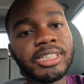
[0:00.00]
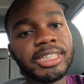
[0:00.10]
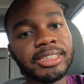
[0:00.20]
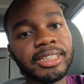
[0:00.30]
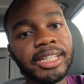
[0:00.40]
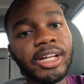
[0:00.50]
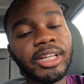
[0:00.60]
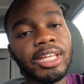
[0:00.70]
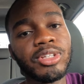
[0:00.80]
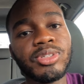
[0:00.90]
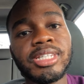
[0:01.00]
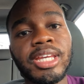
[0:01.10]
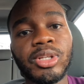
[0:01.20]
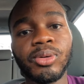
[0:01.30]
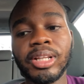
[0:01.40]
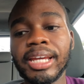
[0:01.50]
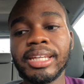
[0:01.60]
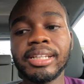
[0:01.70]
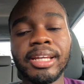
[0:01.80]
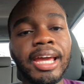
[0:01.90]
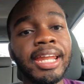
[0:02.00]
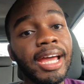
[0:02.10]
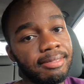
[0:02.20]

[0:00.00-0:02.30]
tested it how can you say you don't like it and